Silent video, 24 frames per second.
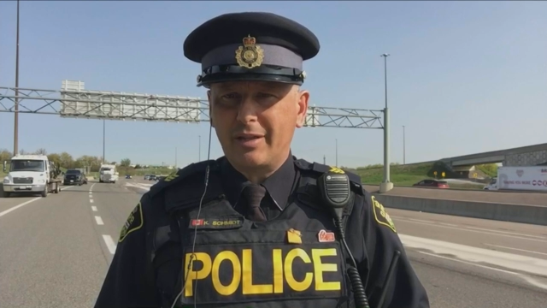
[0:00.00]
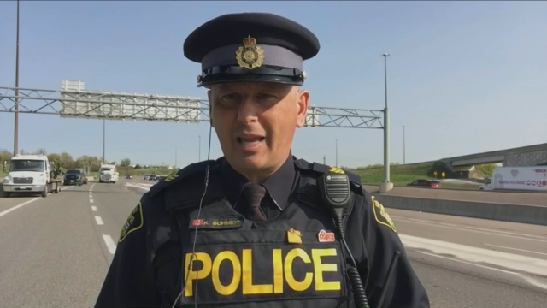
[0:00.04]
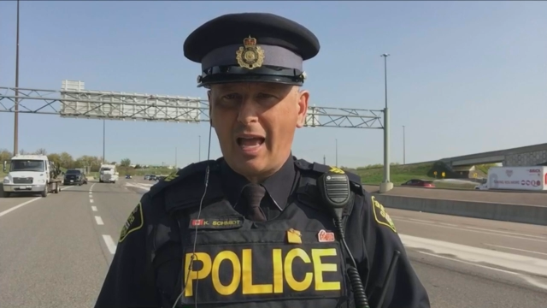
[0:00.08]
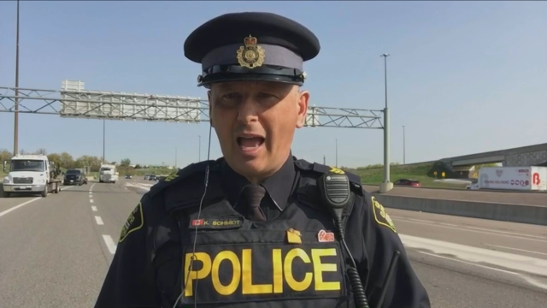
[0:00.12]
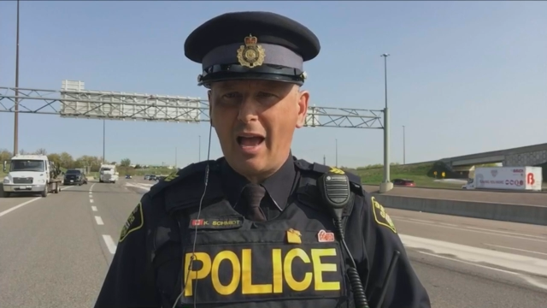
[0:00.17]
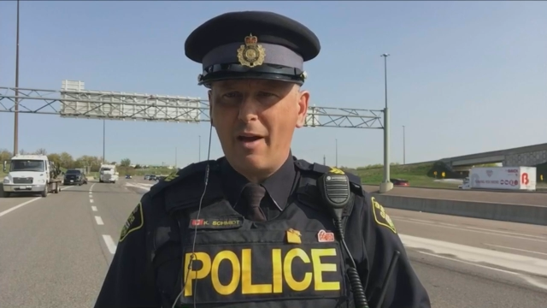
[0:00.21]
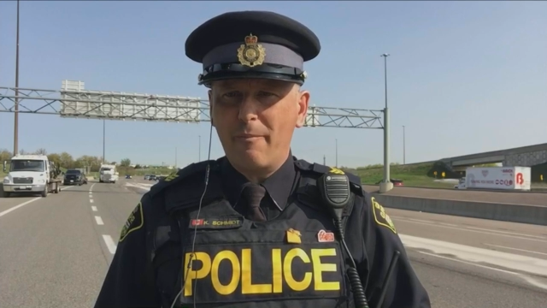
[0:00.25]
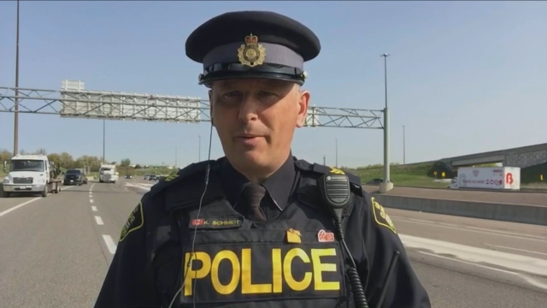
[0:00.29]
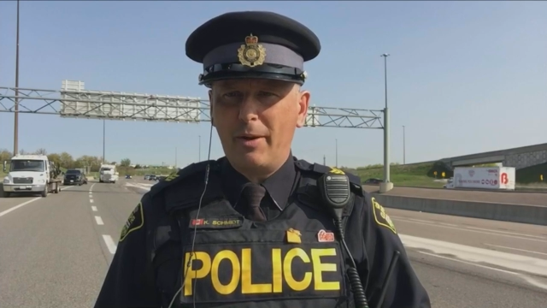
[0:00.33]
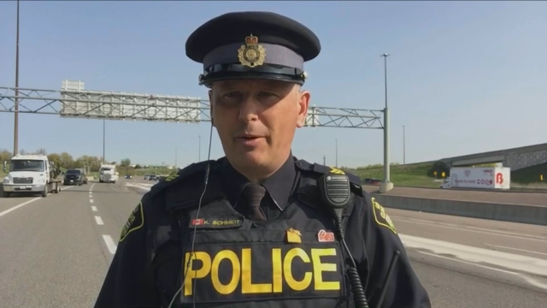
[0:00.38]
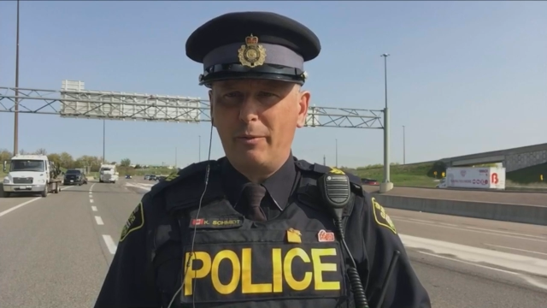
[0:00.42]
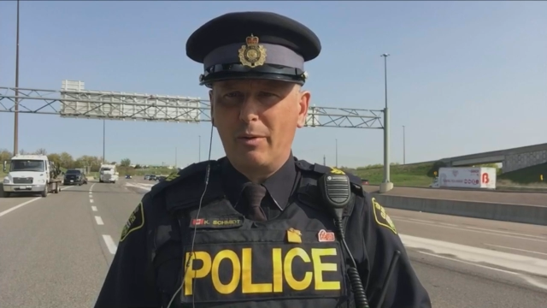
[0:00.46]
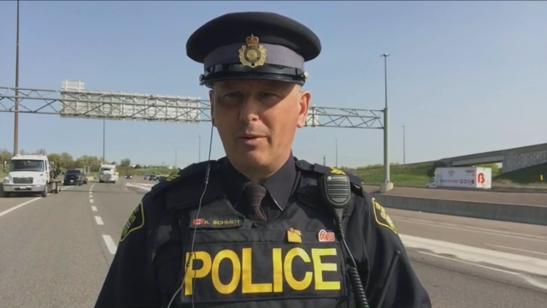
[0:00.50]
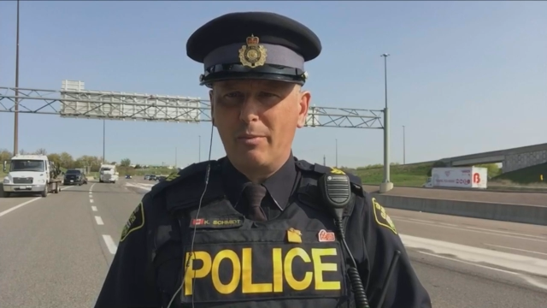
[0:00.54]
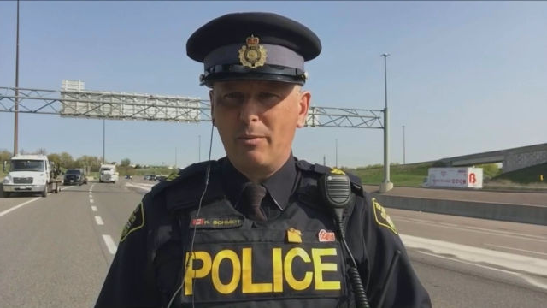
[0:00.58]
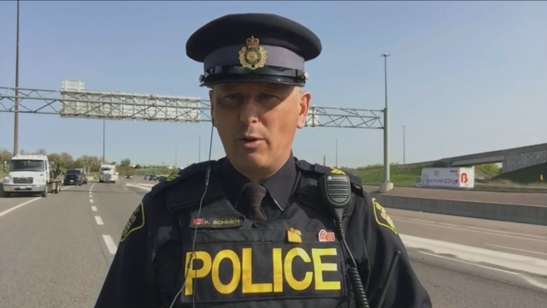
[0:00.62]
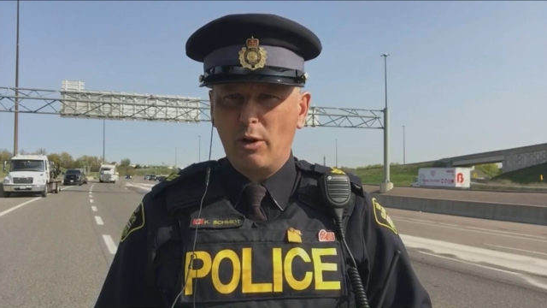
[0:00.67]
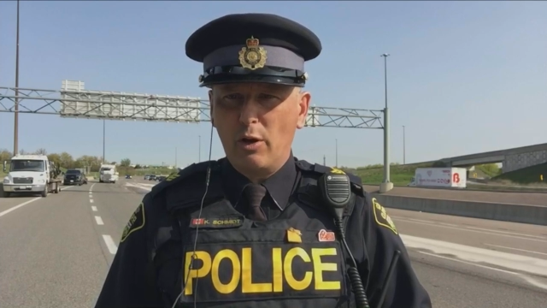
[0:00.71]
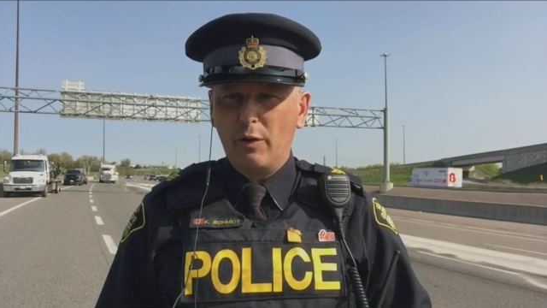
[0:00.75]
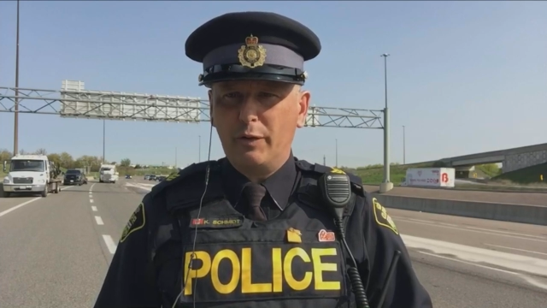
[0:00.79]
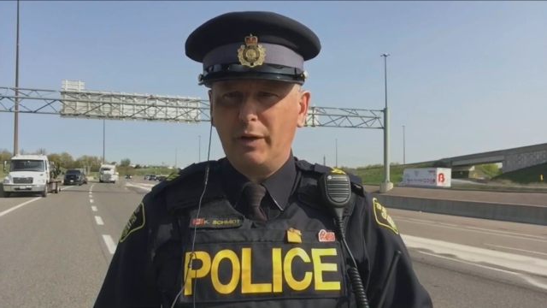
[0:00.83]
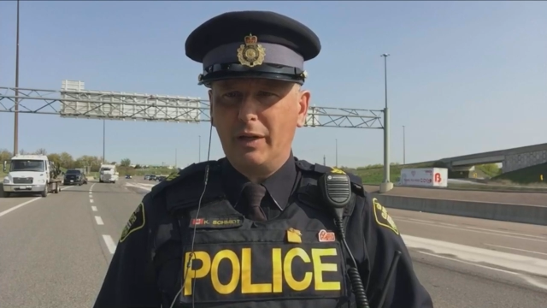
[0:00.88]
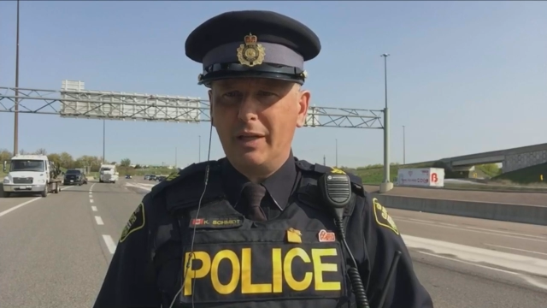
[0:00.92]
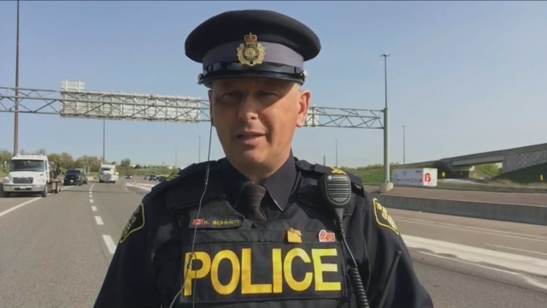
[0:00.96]
have been
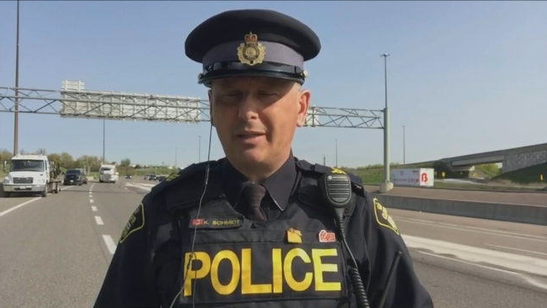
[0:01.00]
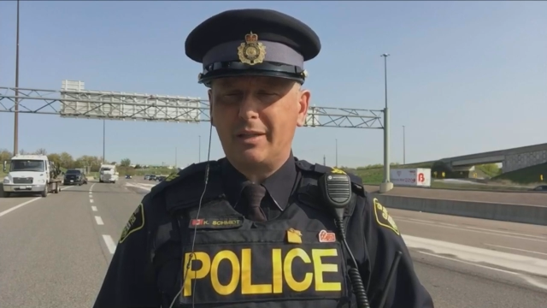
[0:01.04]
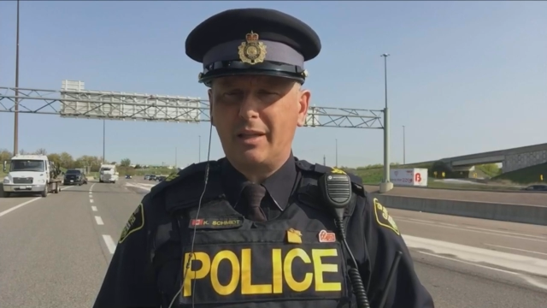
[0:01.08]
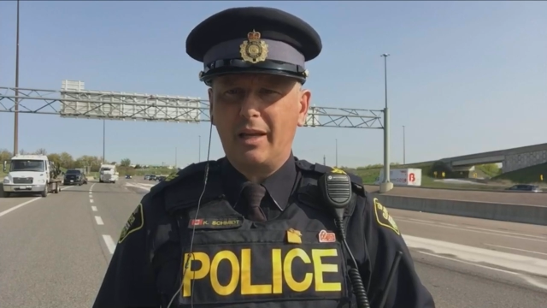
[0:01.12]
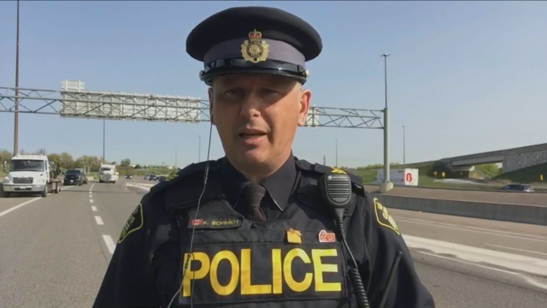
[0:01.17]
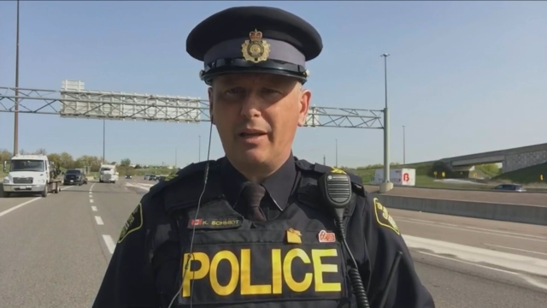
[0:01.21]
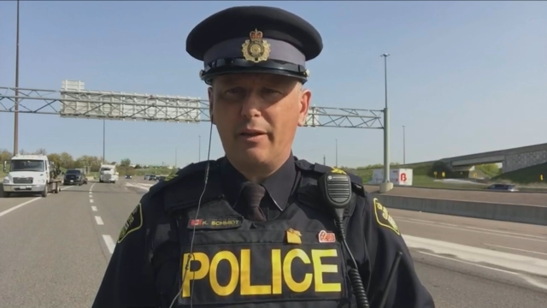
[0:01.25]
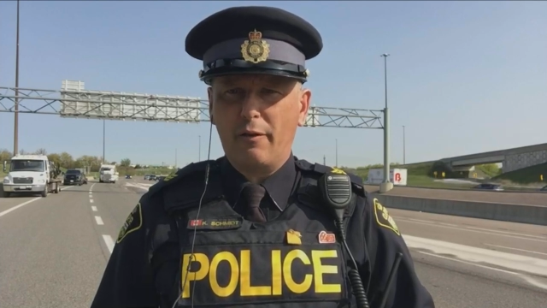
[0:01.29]
removed, at least the,